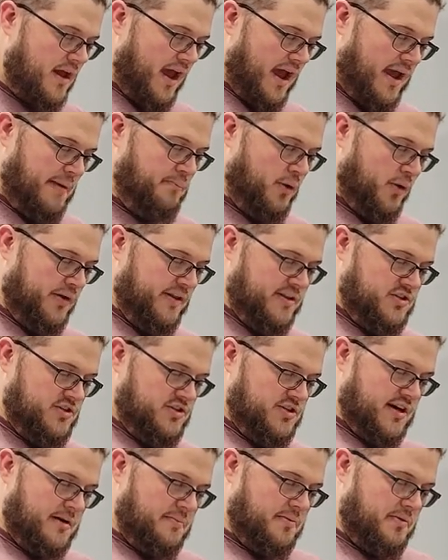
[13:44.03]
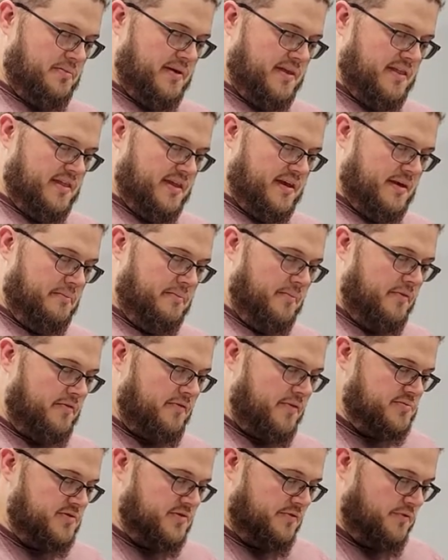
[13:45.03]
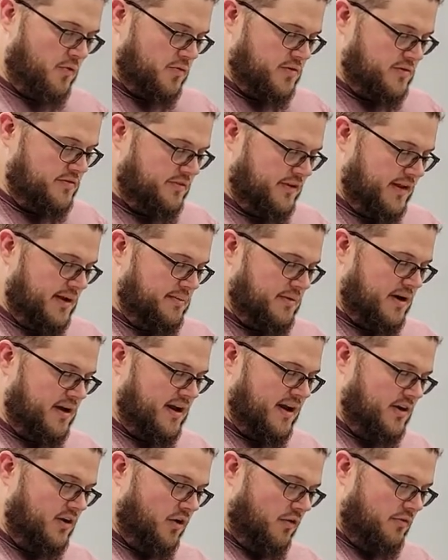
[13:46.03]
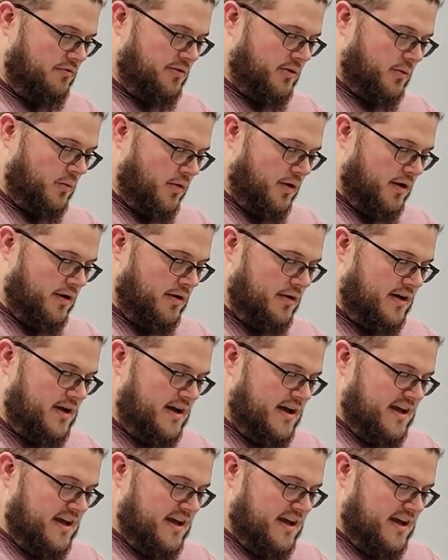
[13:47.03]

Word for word: A boiling jet of promethium from Jafar's flamer engulfed the warrior.